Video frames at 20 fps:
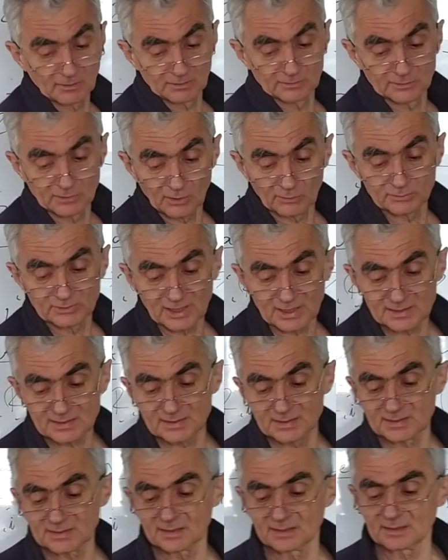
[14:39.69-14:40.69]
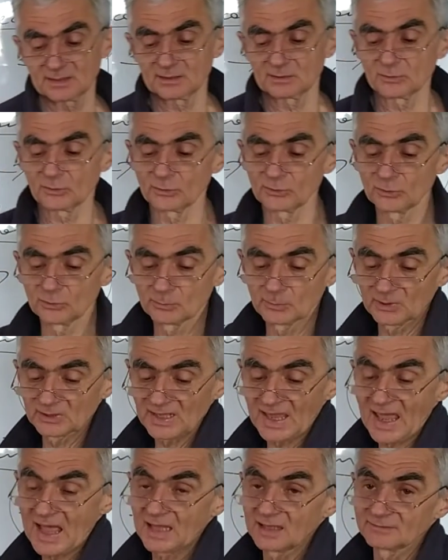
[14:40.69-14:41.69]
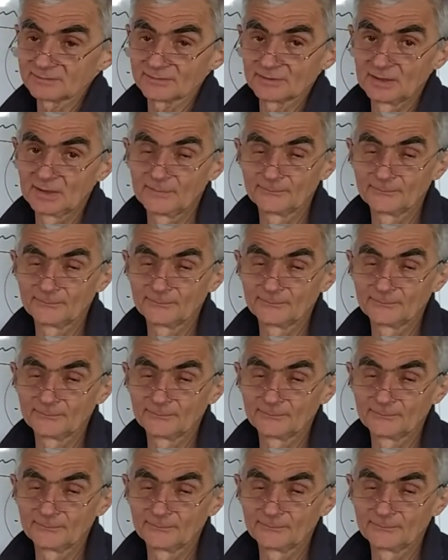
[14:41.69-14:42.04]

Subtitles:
or no toxicity to human health